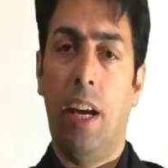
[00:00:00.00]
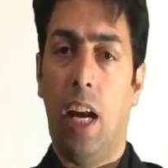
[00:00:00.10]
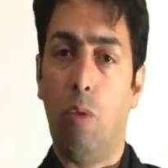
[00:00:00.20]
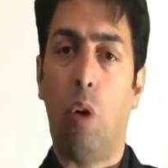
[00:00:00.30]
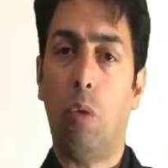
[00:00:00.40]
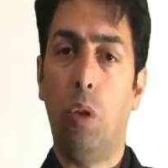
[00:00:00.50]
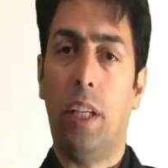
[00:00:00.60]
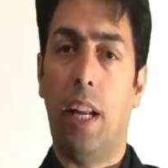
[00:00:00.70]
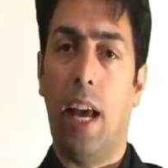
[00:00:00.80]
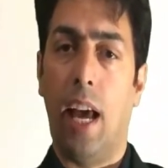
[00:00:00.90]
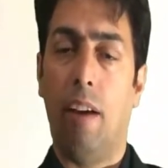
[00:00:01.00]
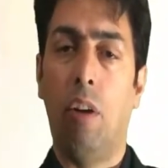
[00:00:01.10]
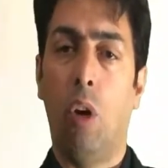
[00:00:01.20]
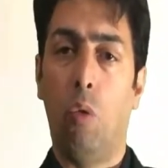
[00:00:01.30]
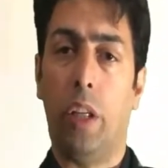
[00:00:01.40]
And what we can have,
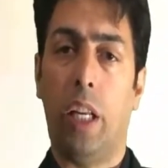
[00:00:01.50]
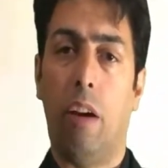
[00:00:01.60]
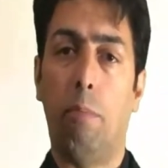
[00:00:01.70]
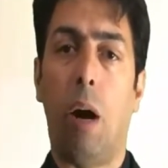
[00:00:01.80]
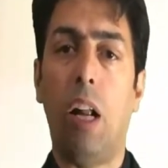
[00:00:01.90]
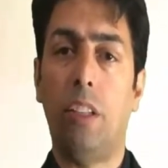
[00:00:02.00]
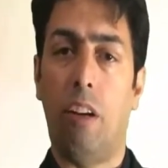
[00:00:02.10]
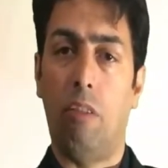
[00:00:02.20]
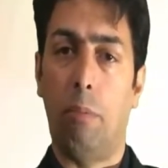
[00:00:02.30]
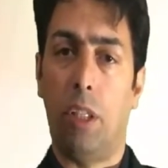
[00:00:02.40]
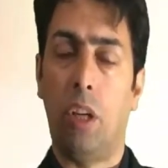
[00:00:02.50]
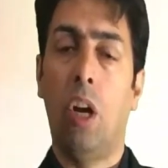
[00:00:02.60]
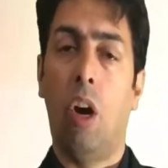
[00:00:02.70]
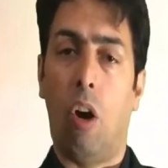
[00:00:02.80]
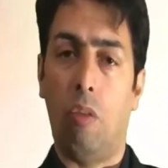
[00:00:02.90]
we can have maldevelopment
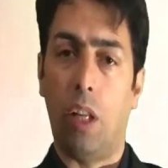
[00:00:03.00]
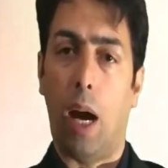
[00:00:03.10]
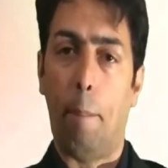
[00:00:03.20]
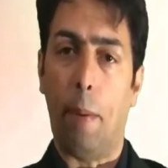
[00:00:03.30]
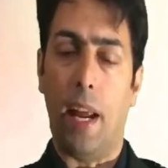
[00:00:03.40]
of the upper